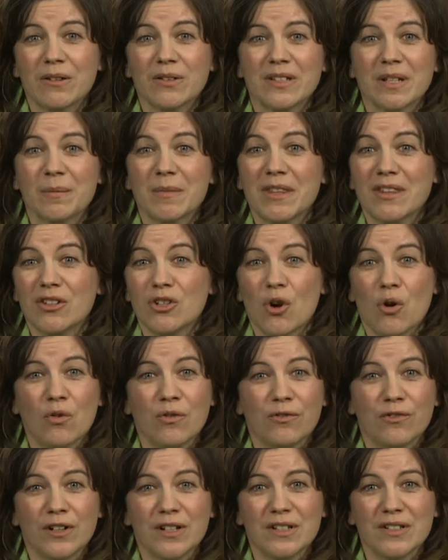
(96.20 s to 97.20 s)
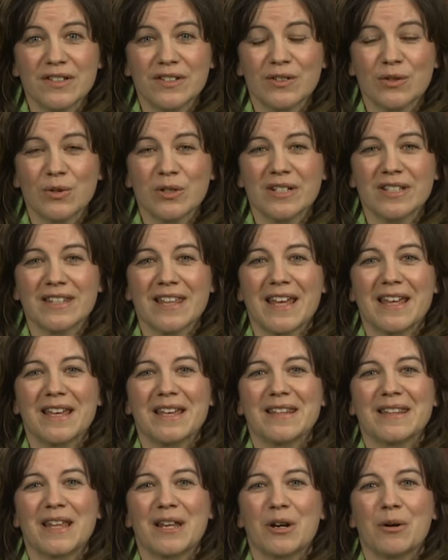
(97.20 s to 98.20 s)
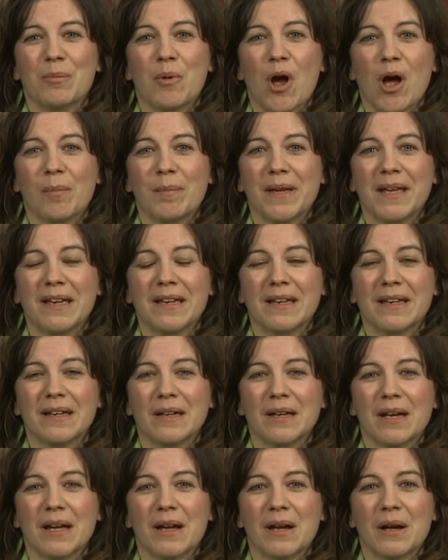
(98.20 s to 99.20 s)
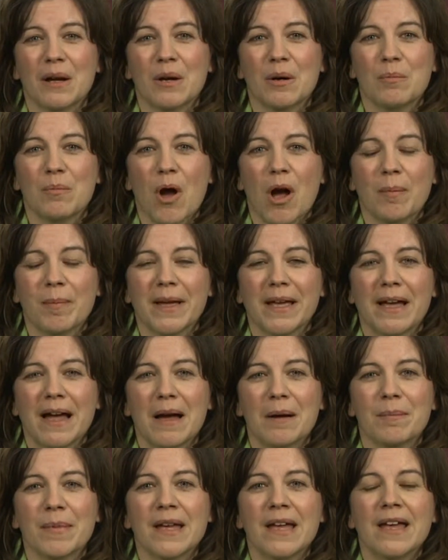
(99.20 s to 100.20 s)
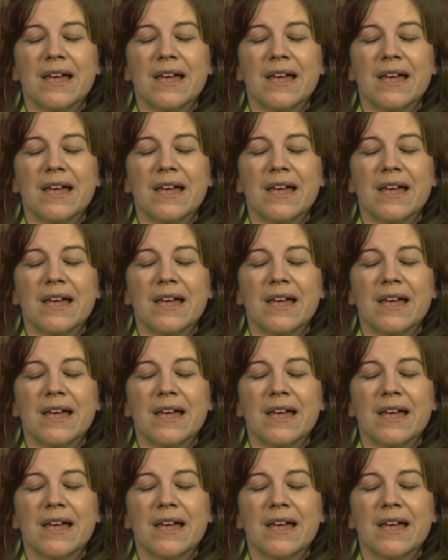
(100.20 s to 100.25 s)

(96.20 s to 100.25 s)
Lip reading: out some of the no-frills stores that are popping up.